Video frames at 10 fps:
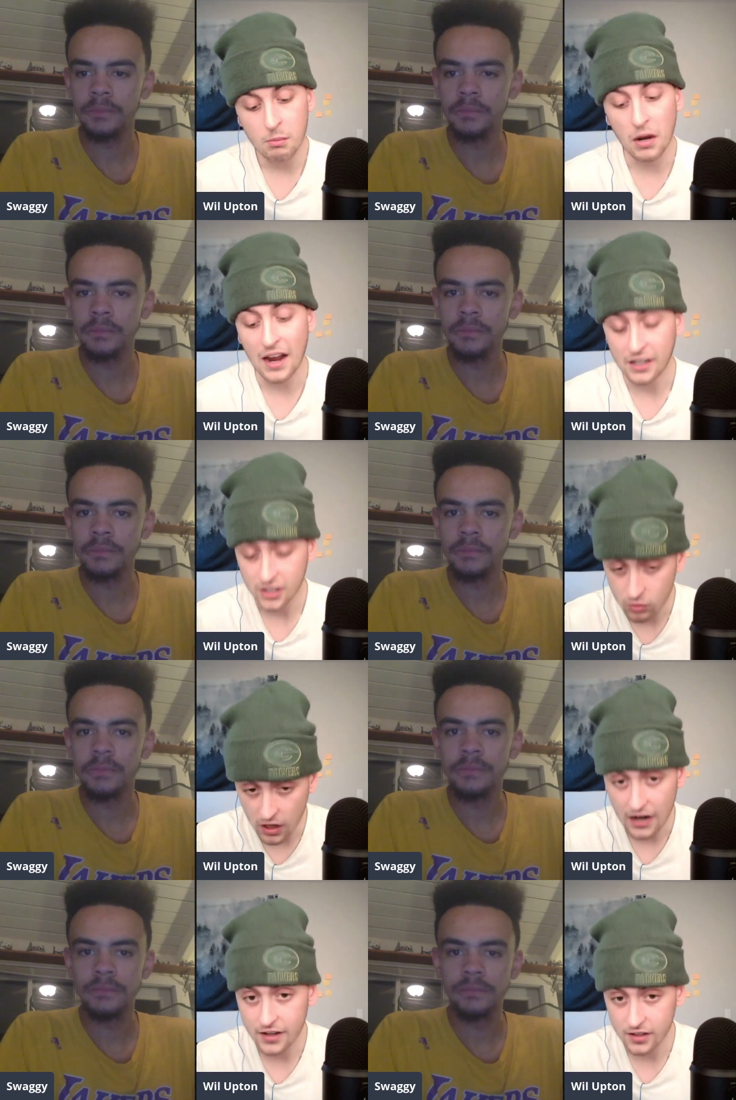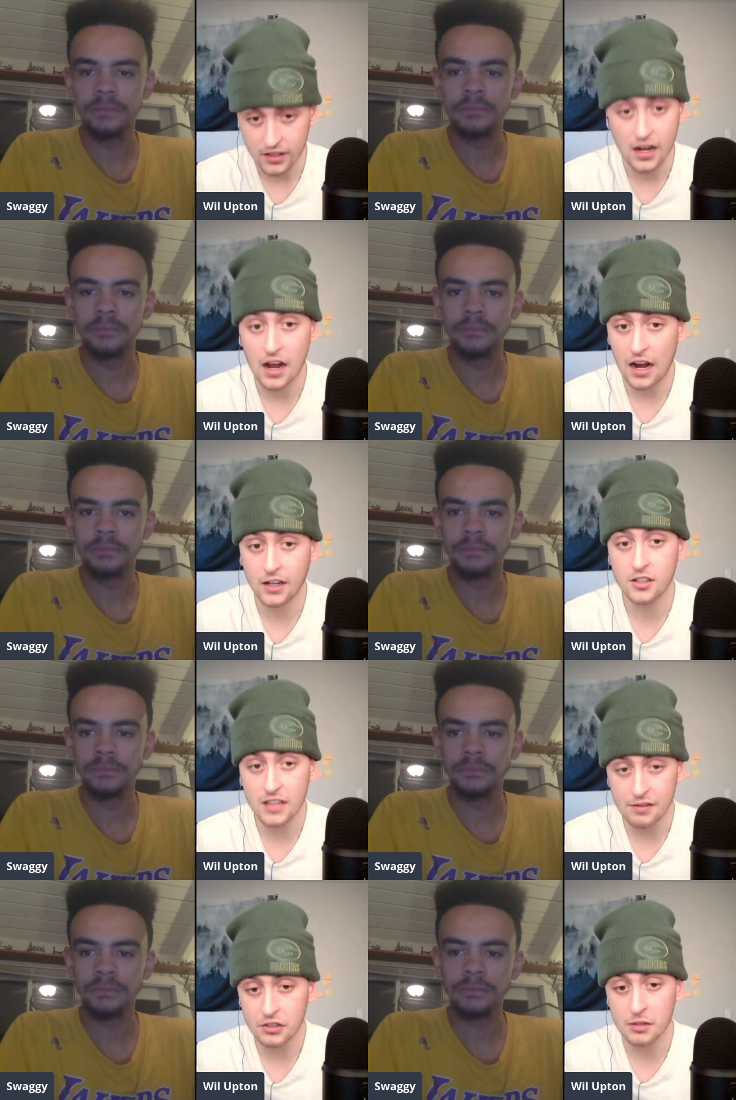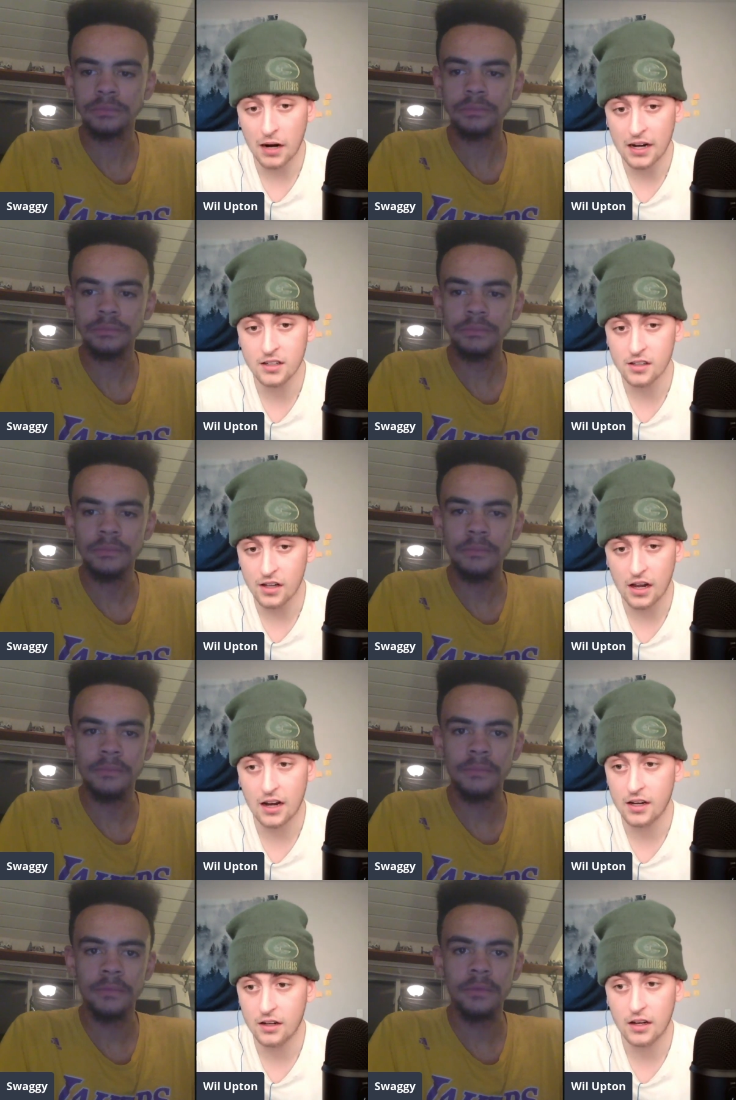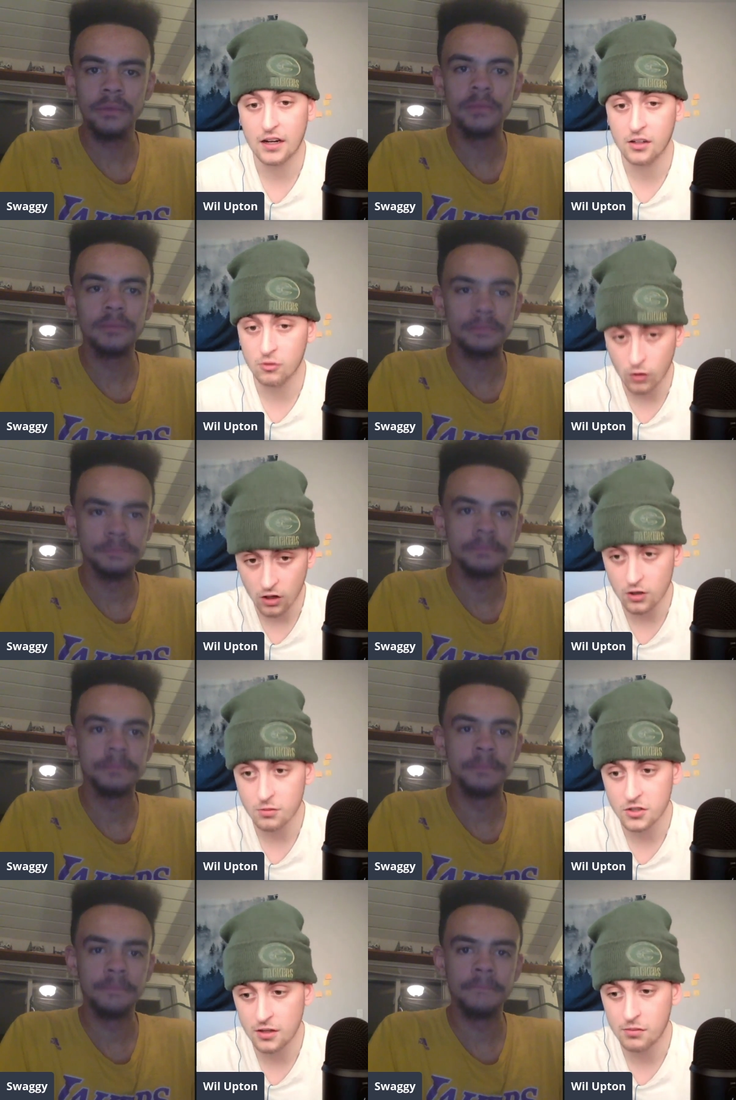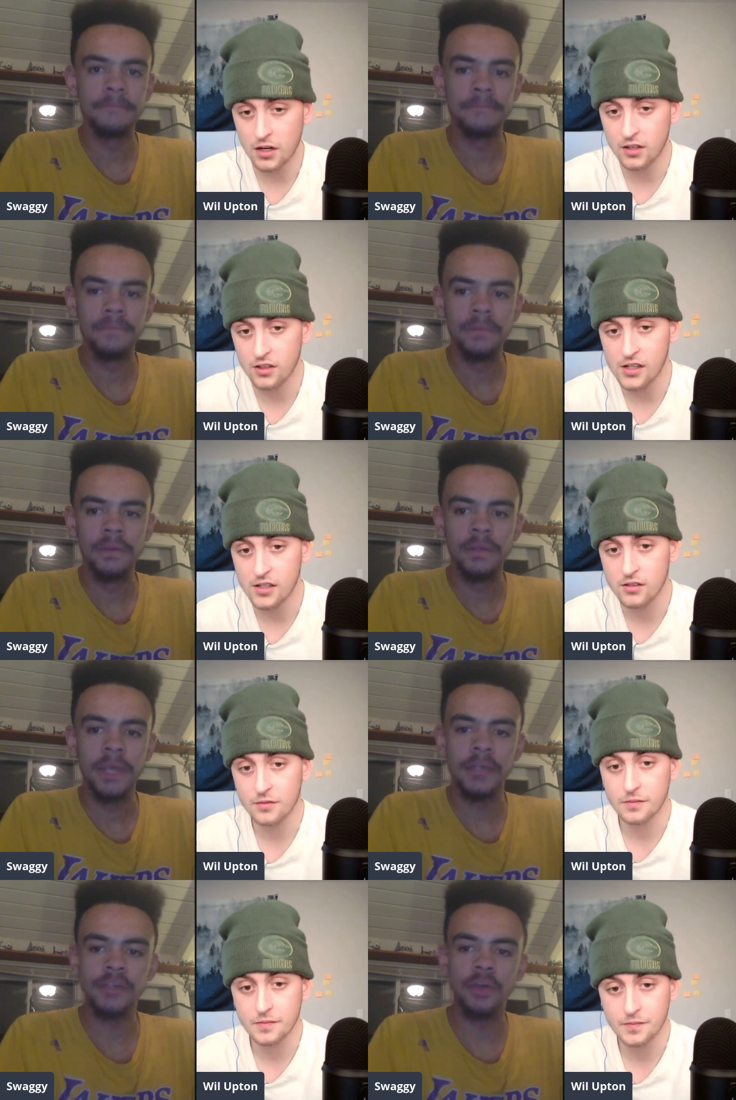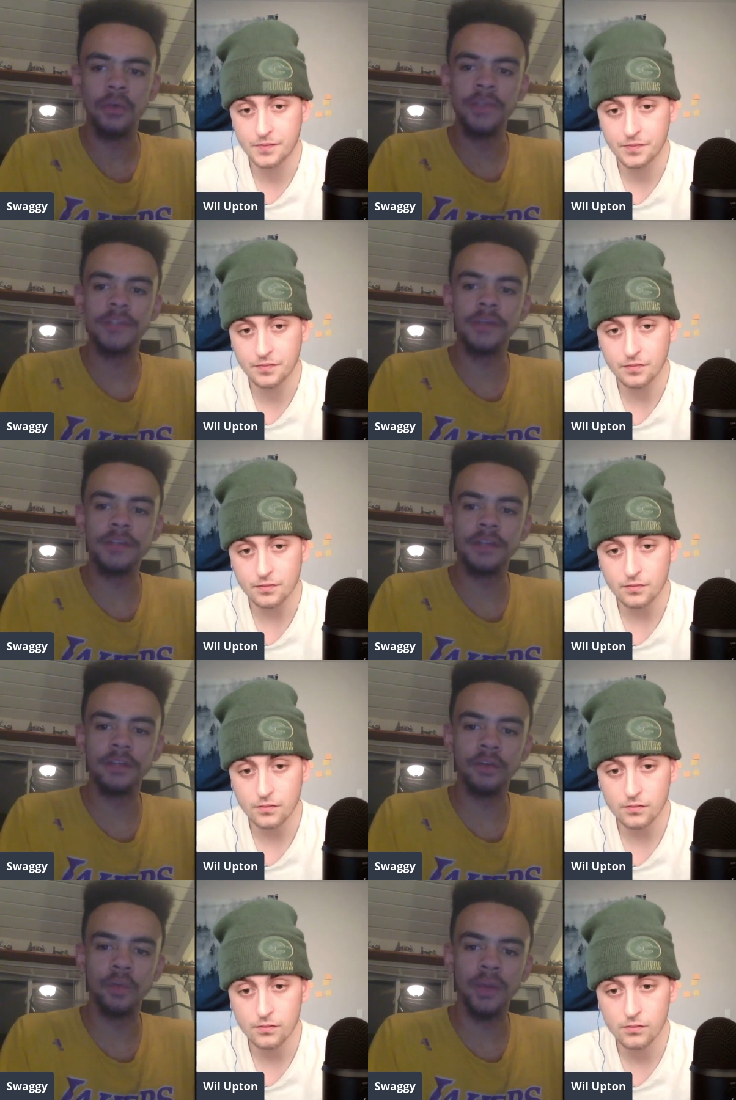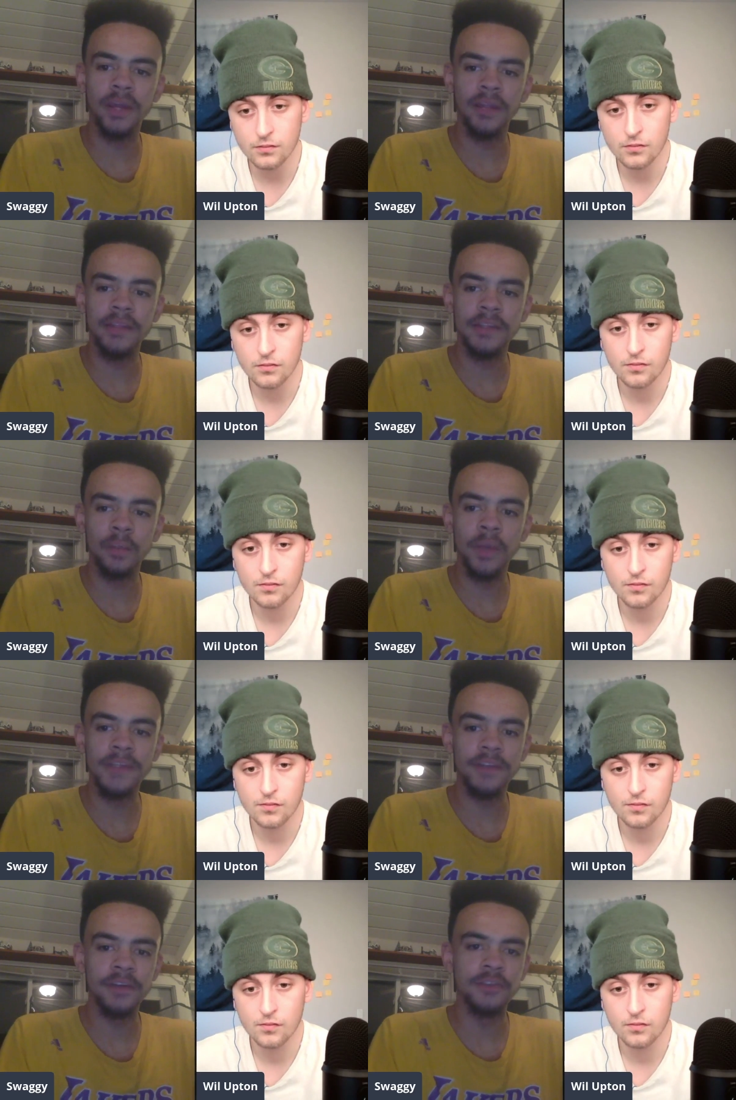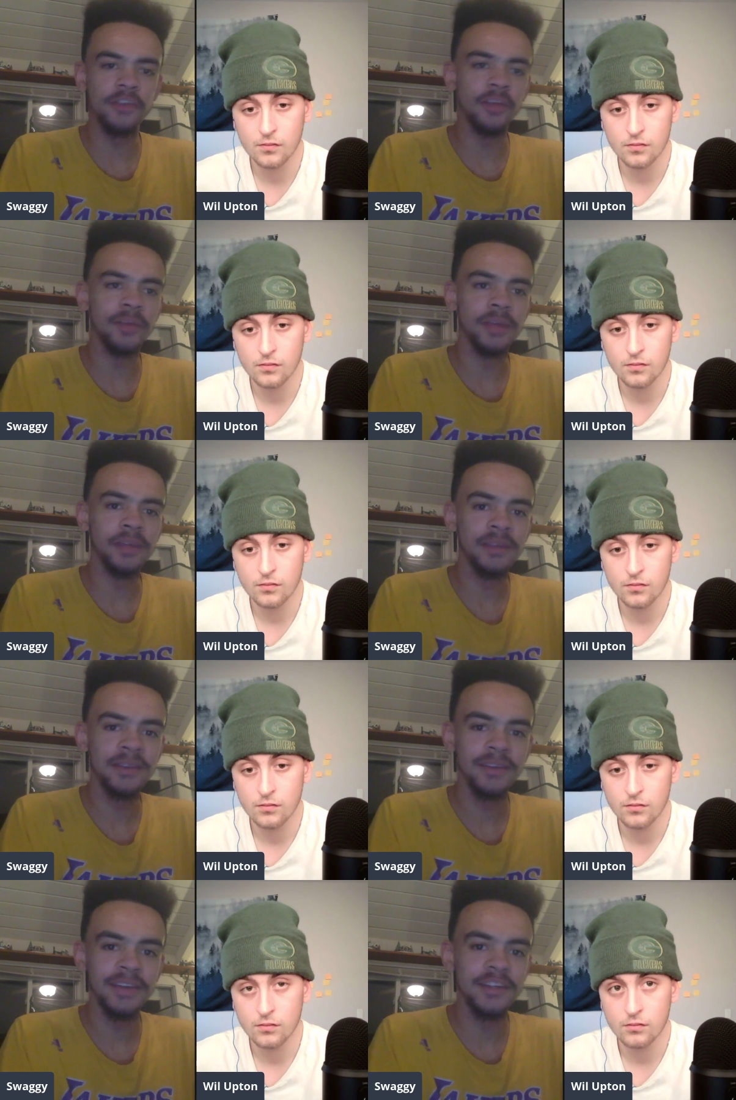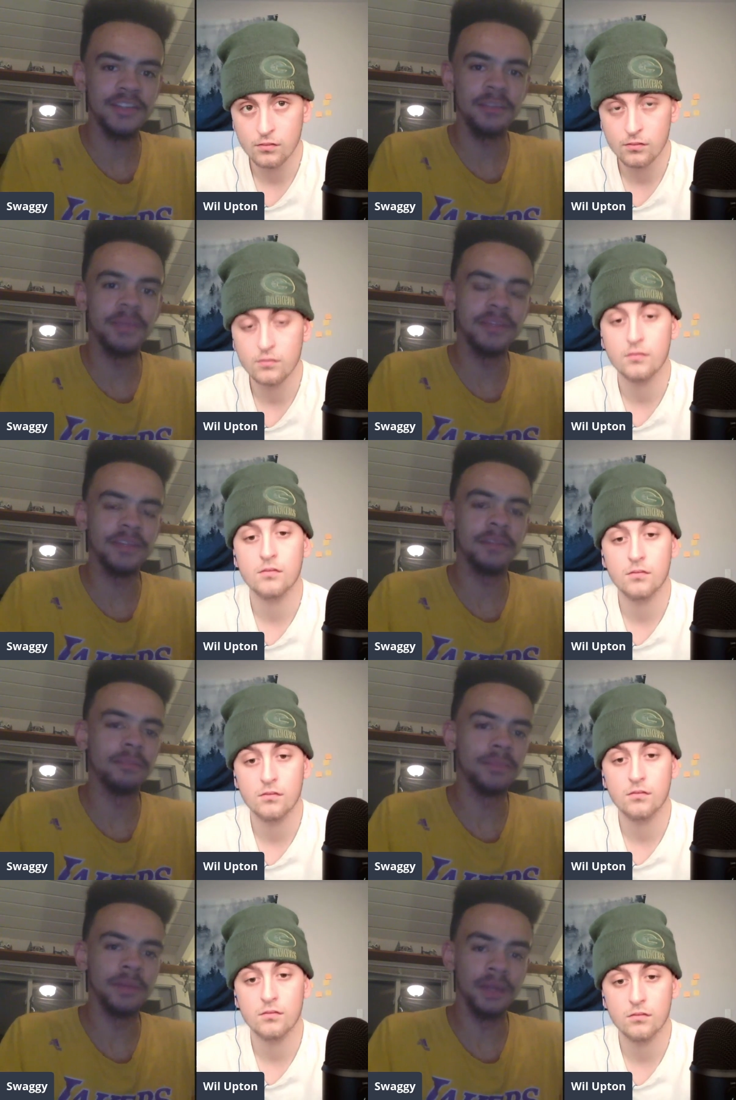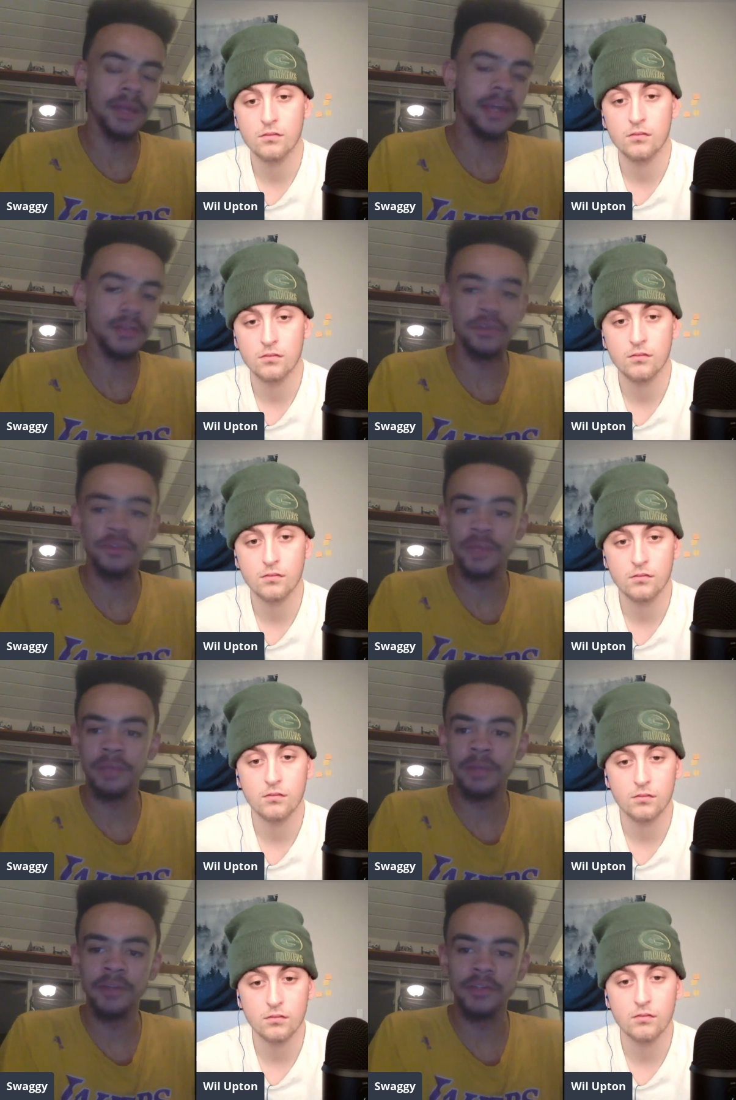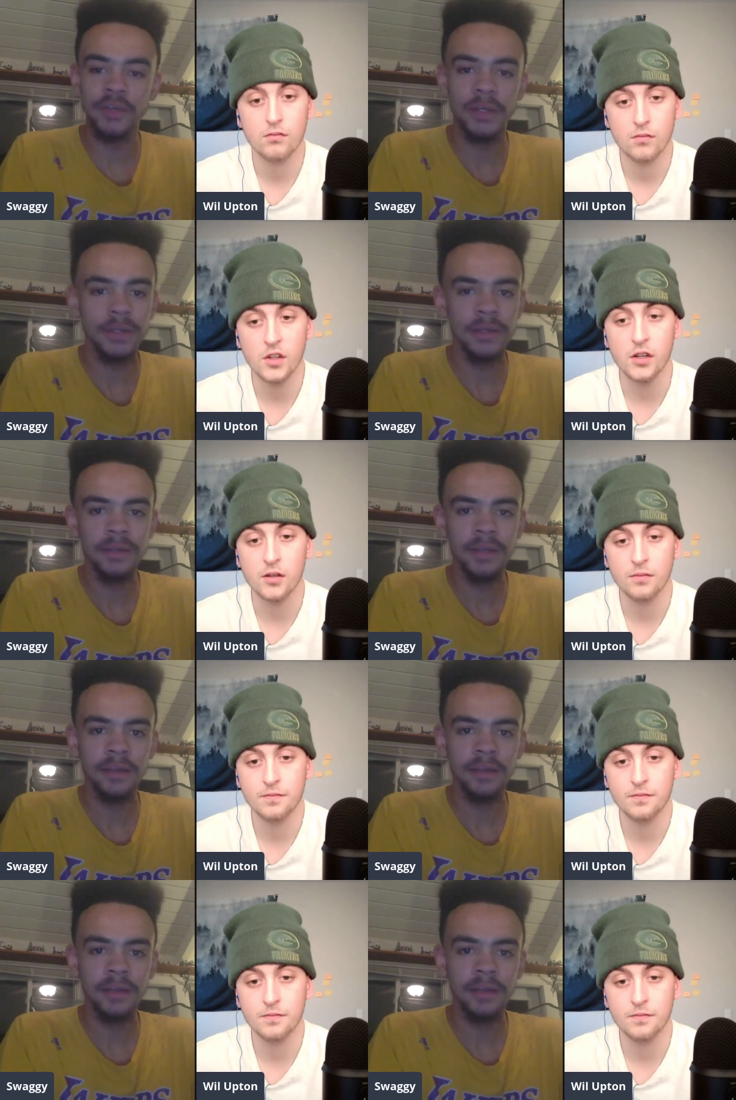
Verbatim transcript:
Speaker 1: but I could, I yeah, I could definitely buy into that. I I could 100% buy into that. Yeah.
Speaker 2: So this doesn't include Wayne Ellington, Whiteside, or Javale McGee. Like it just it means like the like an actual like bigger trade. Yeah.